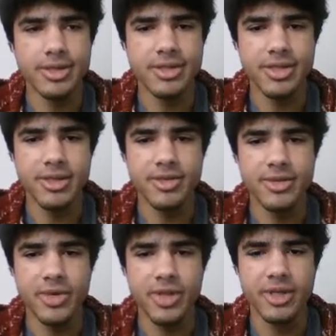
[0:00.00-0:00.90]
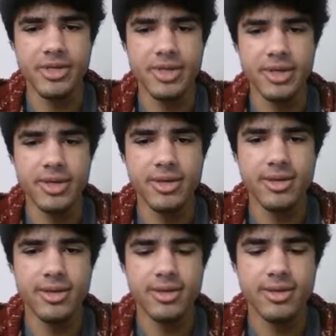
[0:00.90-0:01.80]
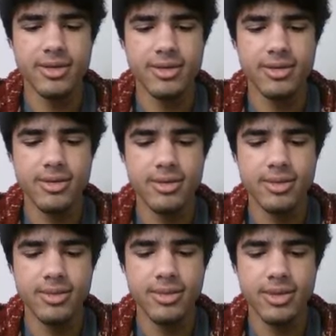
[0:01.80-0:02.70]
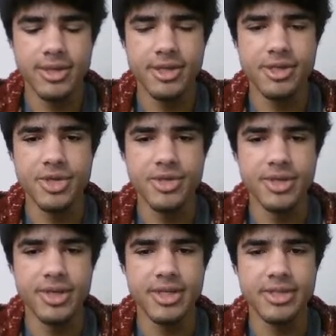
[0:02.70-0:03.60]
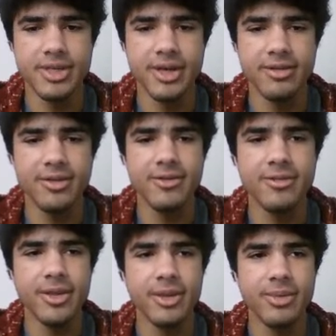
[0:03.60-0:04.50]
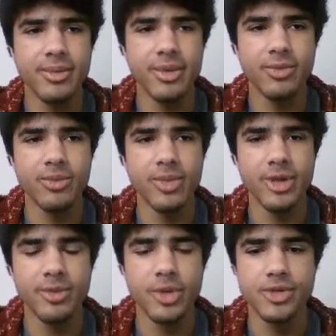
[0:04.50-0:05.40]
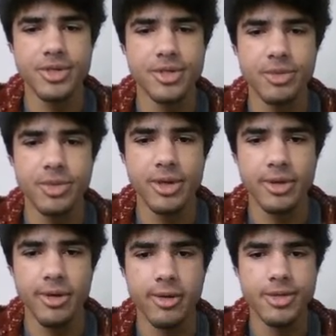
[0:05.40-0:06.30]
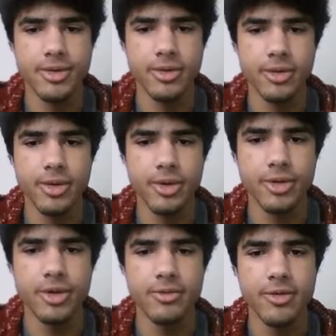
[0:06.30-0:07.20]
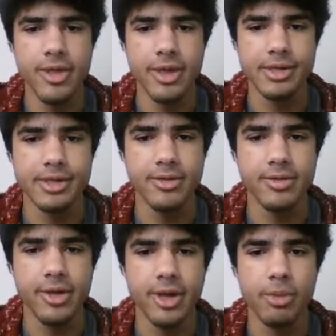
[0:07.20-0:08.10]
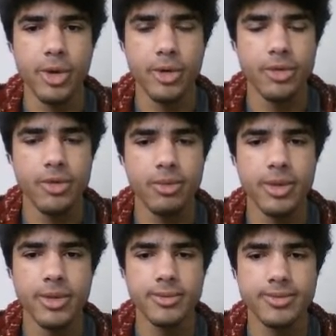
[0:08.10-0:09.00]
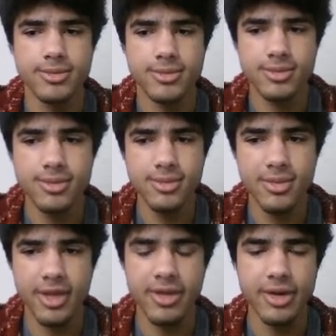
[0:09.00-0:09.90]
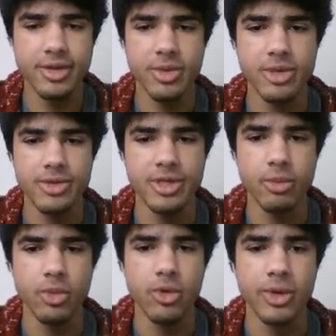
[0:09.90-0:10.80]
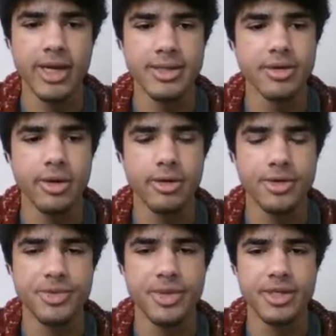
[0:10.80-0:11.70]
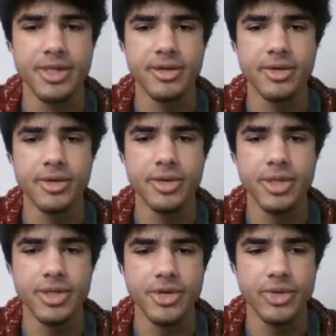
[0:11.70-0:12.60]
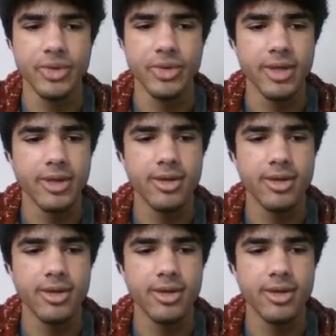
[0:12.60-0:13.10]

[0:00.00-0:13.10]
instead of someone that just like does music, because like I feel like being a musician, being an artist are two different things, and I feel like I'm both, but I'd like to be seen more as an artist, because I do intentionally like